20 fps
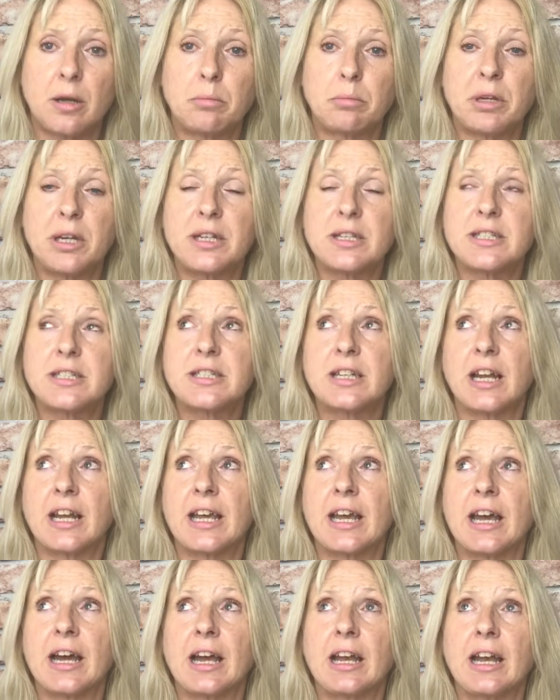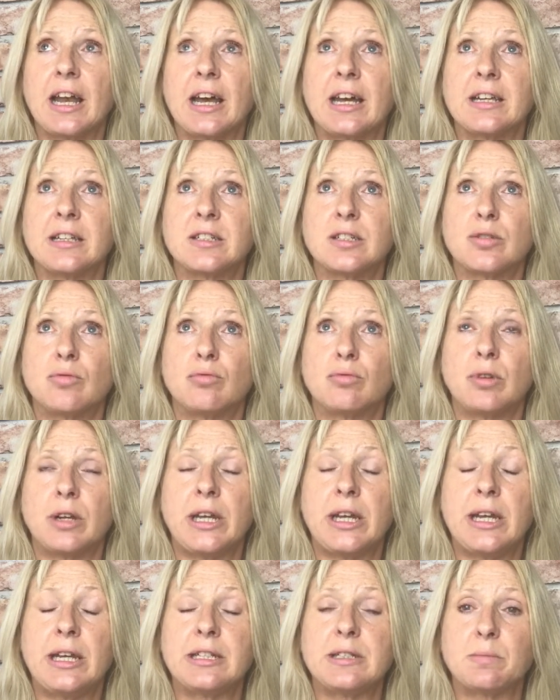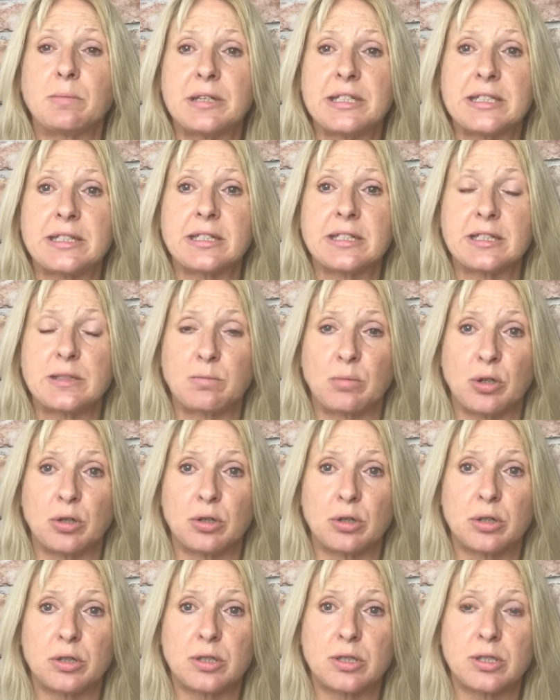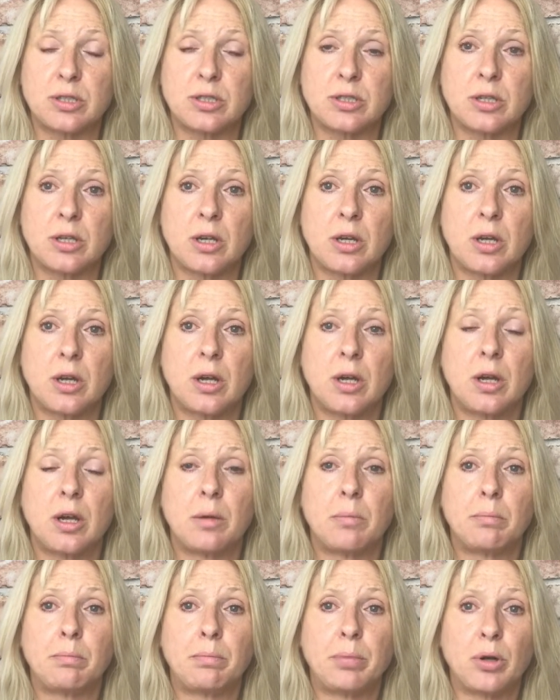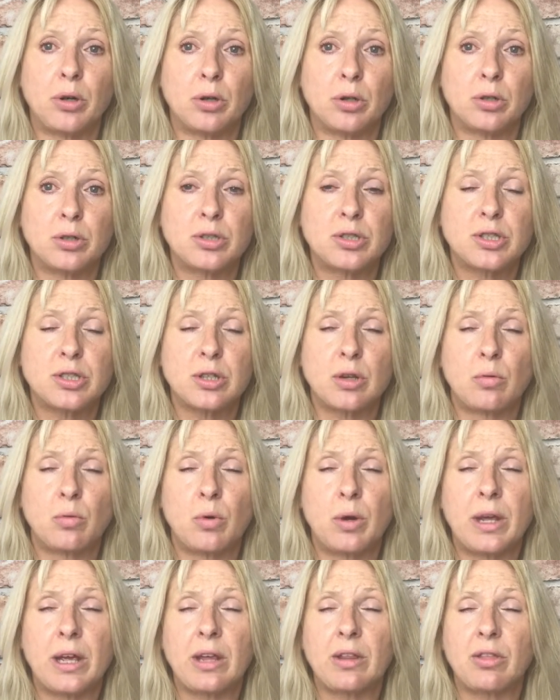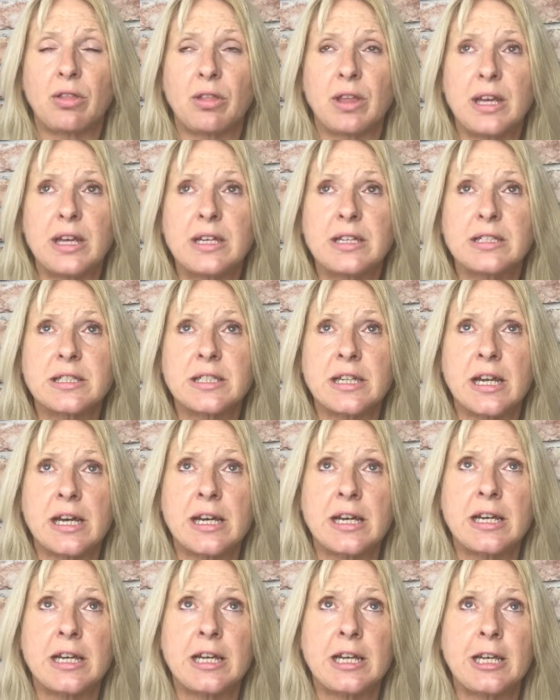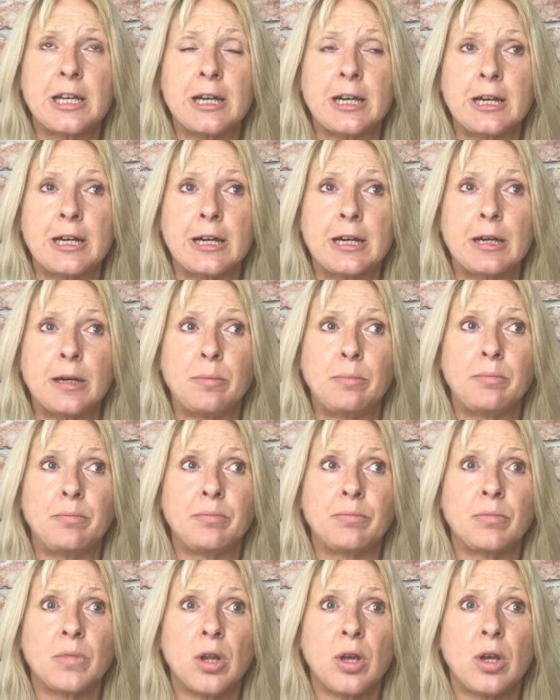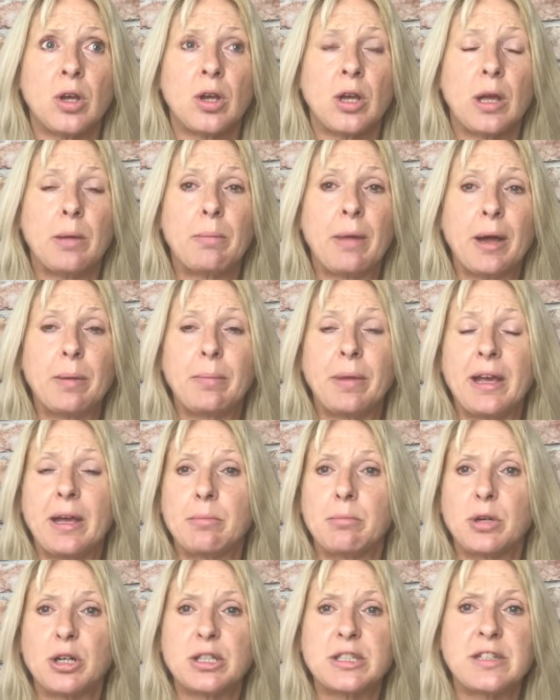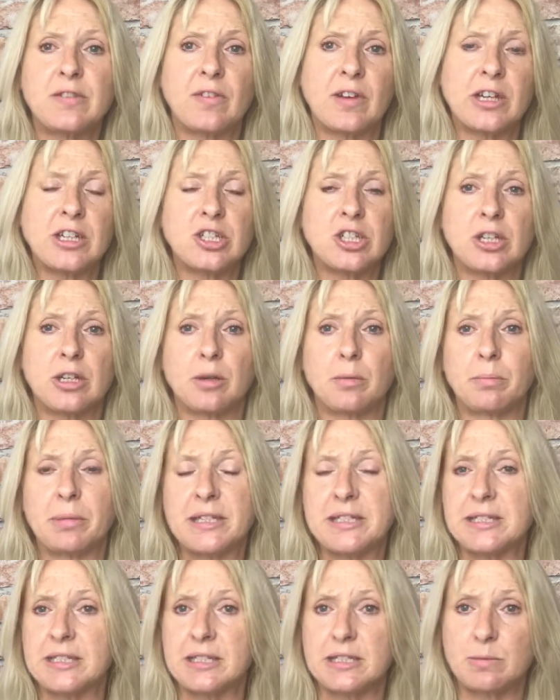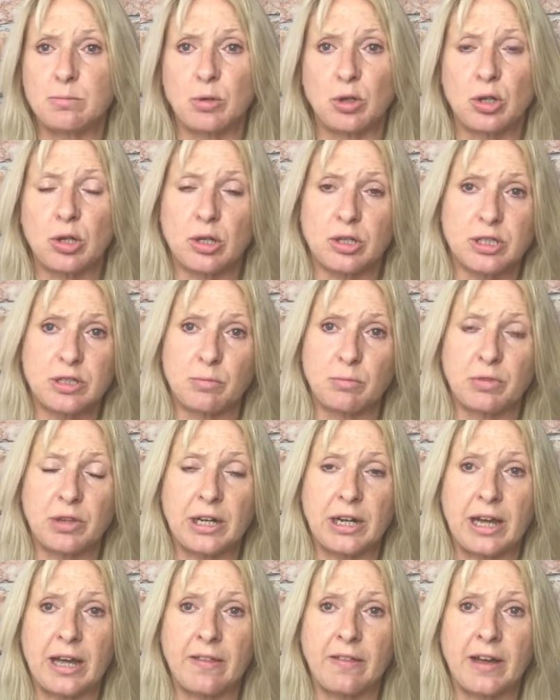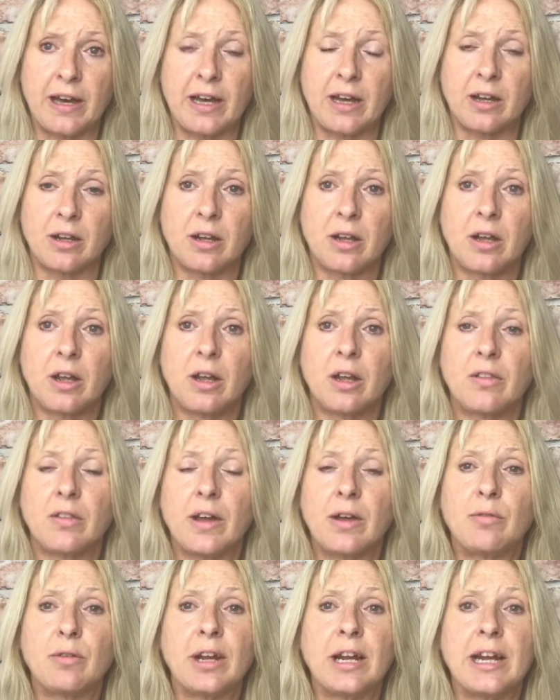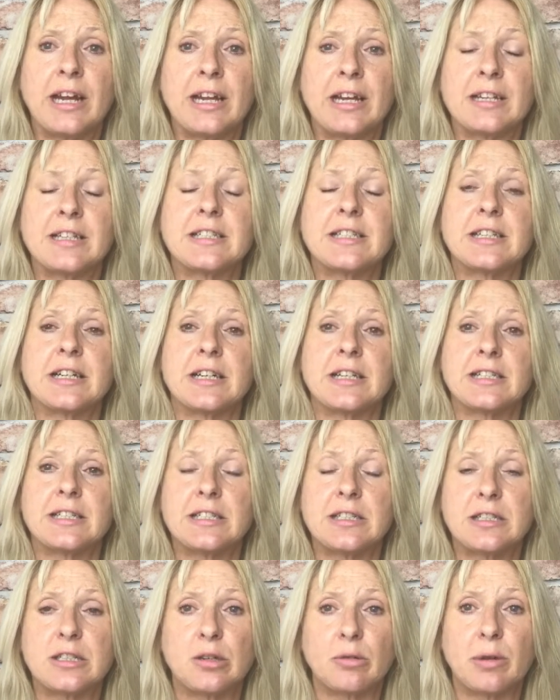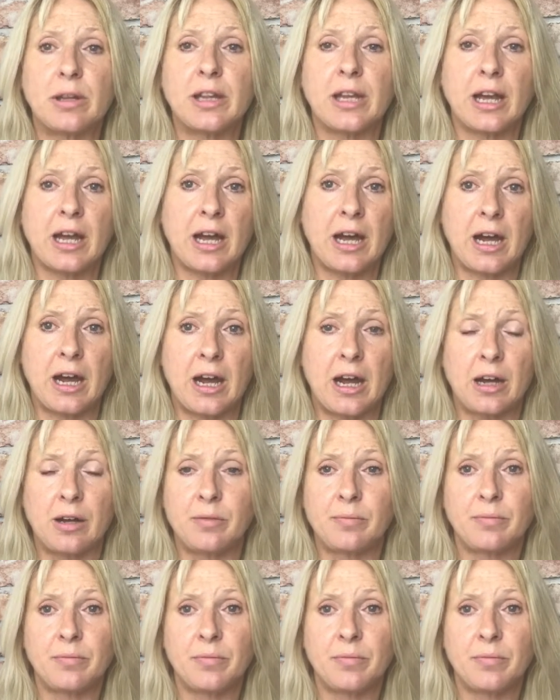Personally, I like to read business books, but with things like it might be a motivational business book or something like that, They're really nice to listen to in the car